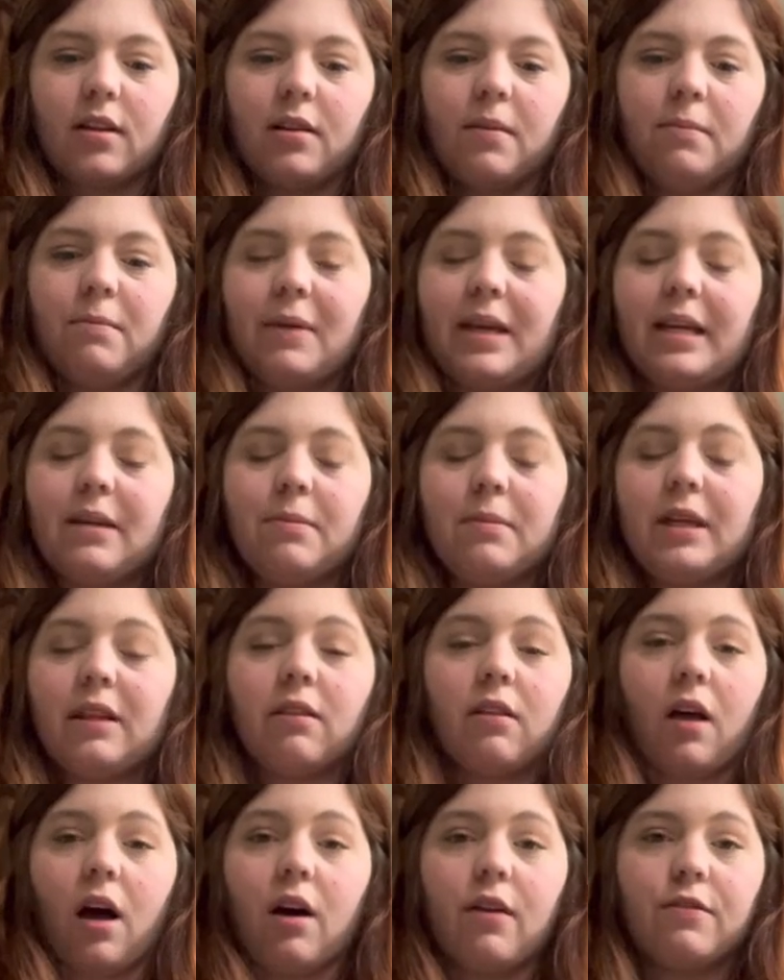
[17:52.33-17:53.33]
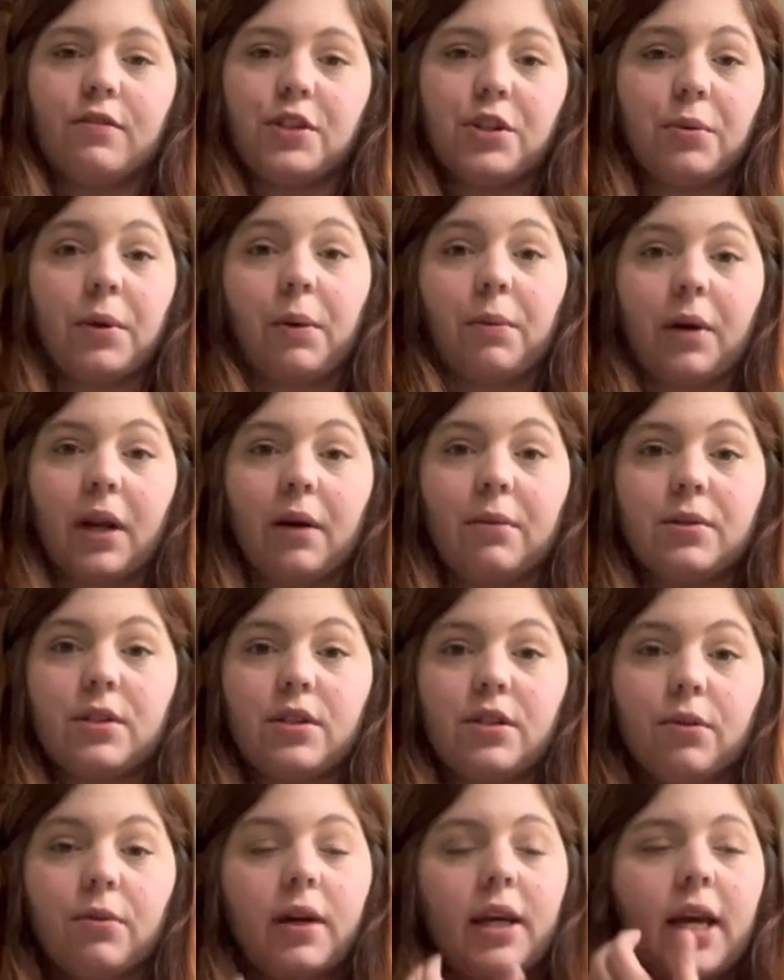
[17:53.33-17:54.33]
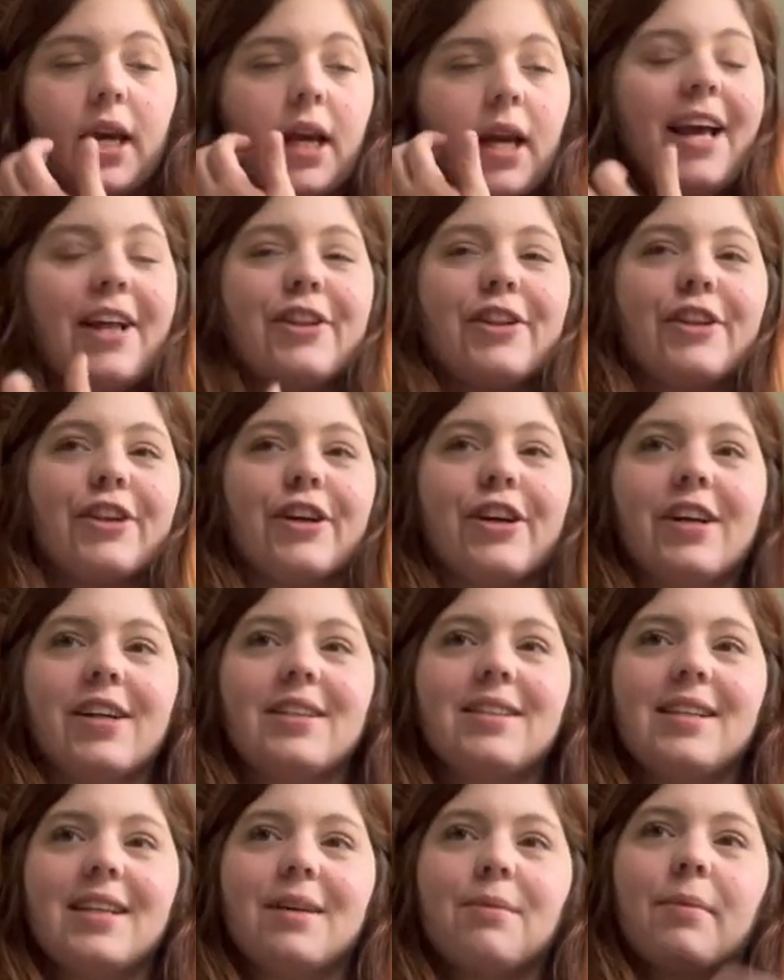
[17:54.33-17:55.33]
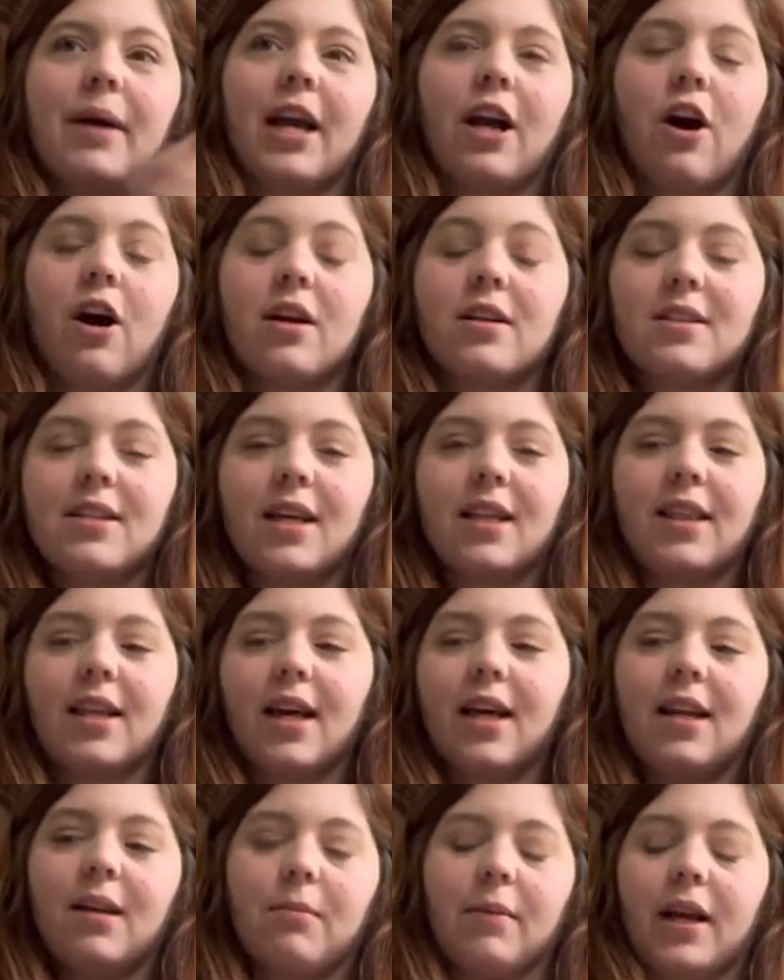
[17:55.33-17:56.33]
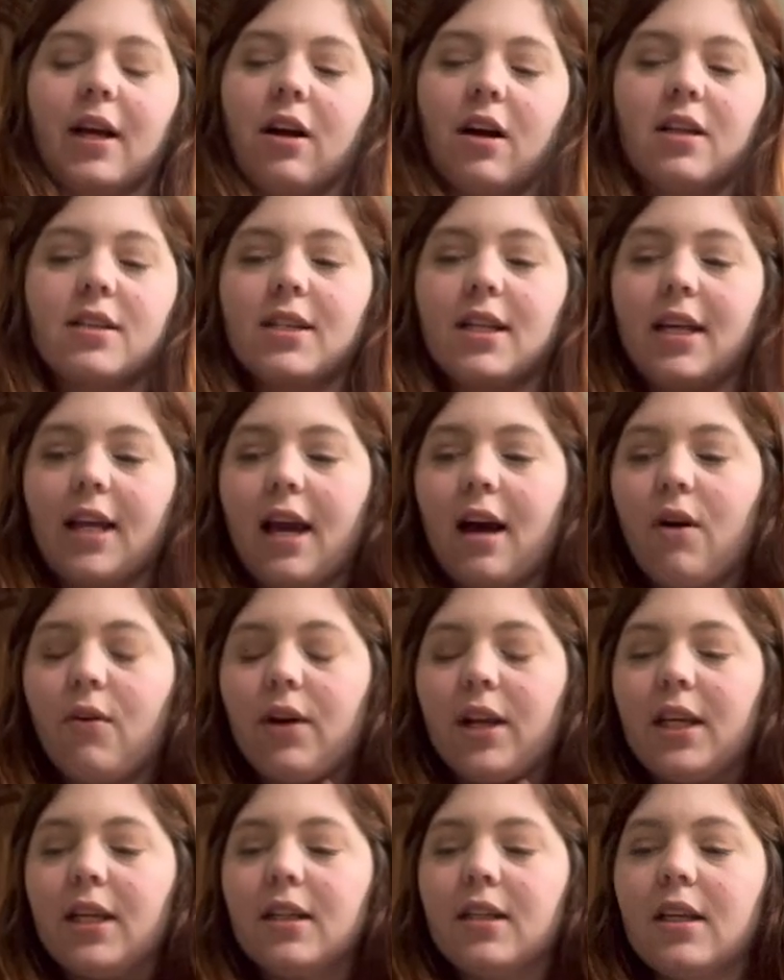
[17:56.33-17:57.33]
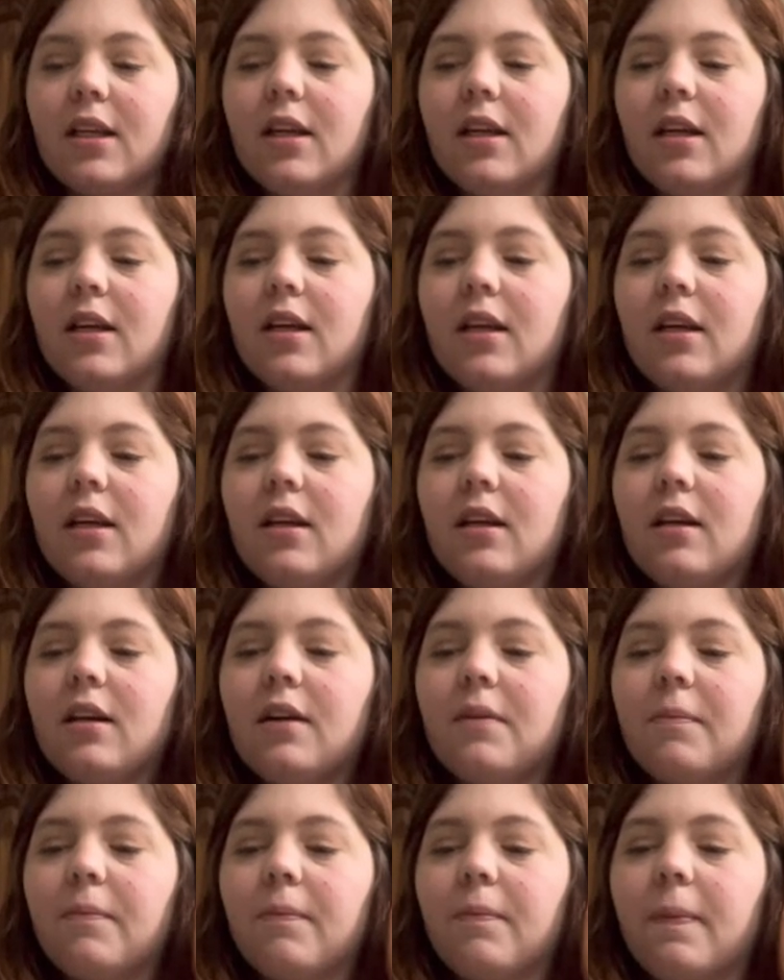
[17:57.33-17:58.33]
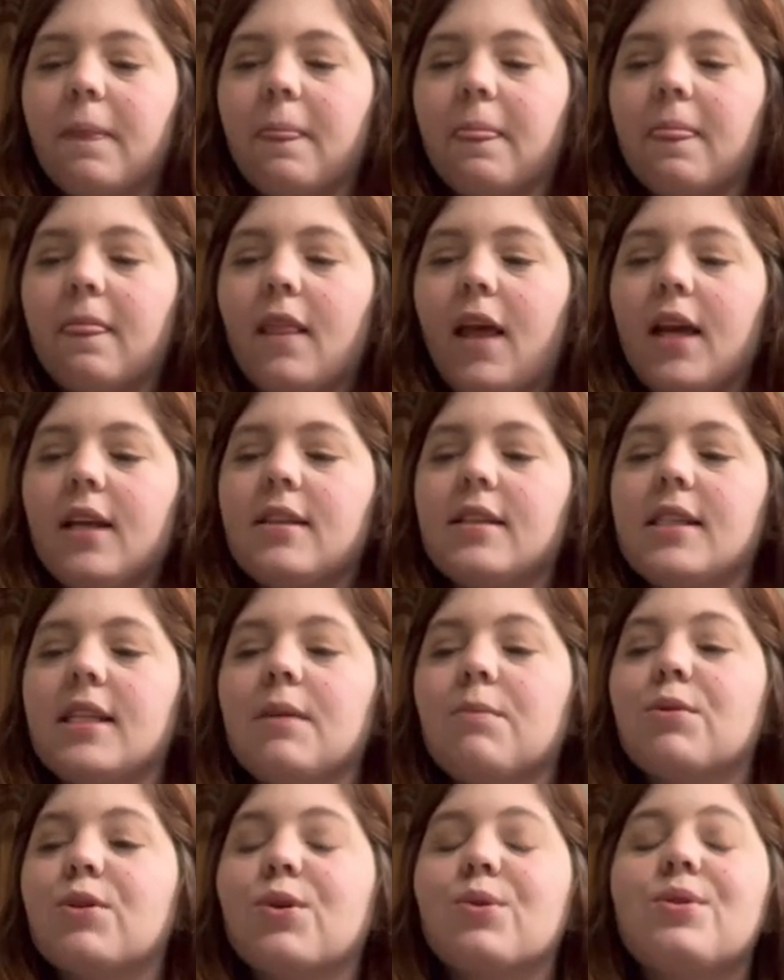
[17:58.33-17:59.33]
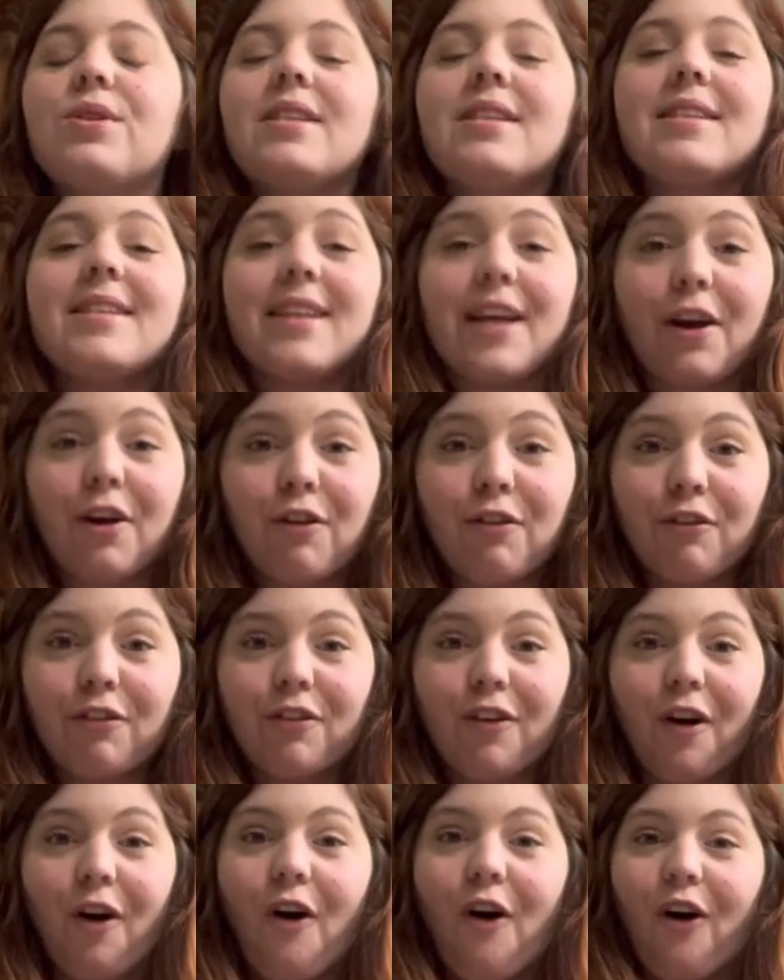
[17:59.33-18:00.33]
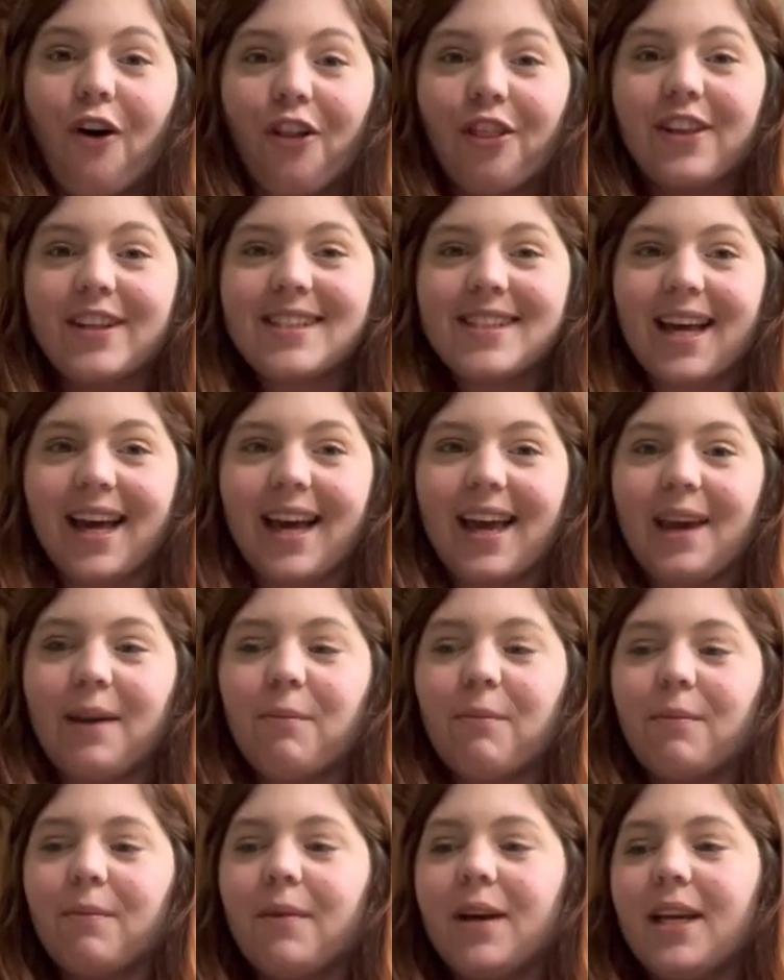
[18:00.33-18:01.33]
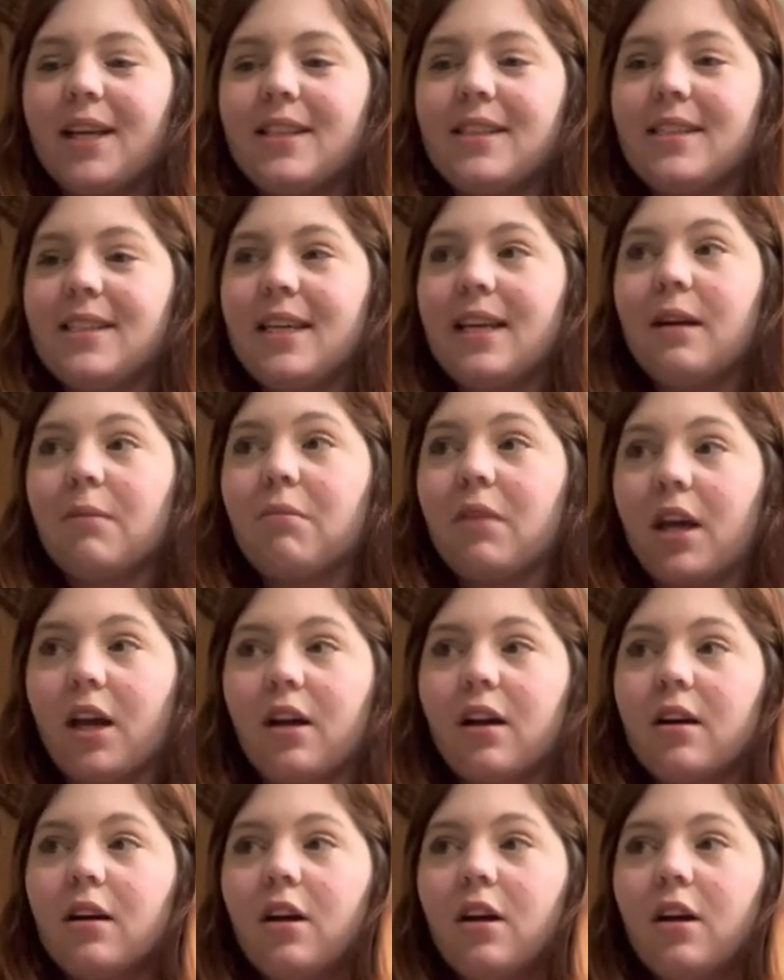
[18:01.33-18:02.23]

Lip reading: made me love doing what I was doing. I looked at my content then and my content now, and I seem so stiff all the time. I seem like